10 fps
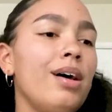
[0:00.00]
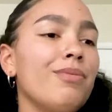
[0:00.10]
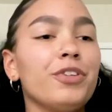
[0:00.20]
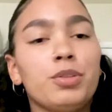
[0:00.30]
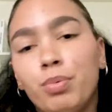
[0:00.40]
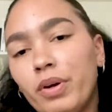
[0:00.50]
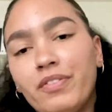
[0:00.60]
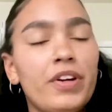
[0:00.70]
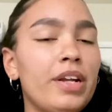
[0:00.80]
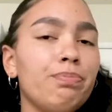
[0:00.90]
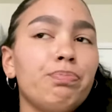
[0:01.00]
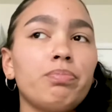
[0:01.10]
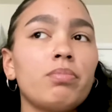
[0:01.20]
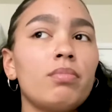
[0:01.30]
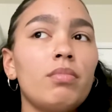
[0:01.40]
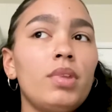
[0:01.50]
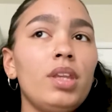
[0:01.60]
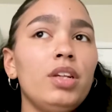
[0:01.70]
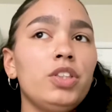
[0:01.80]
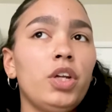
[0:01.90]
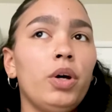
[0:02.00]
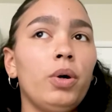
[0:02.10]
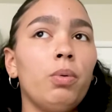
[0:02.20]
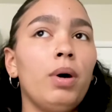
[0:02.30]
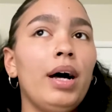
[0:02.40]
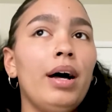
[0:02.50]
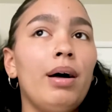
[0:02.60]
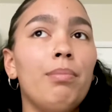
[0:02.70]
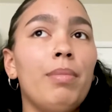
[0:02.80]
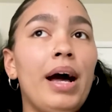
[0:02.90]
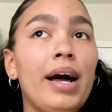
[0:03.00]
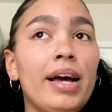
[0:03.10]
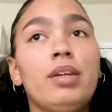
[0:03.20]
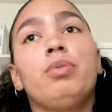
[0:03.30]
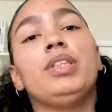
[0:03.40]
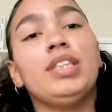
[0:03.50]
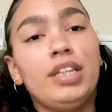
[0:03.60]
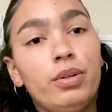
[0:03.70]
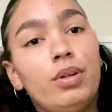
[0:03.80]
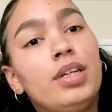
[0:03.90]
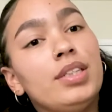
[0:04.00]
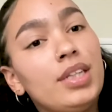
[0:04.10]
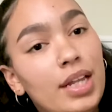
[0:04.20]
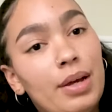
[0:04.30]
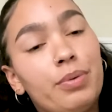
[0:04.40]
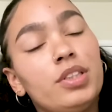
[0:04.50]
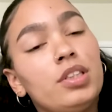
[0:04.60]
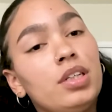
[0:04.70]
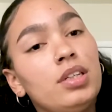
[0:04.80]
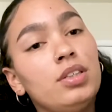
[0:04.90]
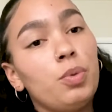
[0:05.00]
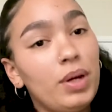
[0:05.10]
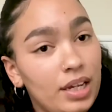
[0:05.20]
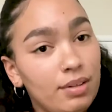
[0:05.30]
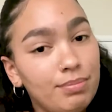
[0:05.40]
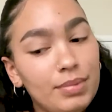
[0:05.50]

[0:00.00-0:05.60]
first boyfriend. So I was single until I was 20.